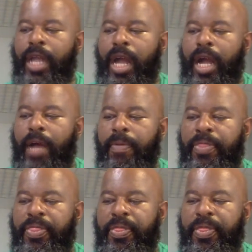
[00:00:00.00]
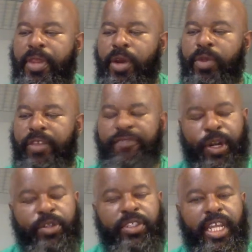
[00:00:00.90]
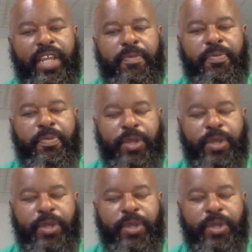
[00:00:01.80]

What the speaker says: The first thing,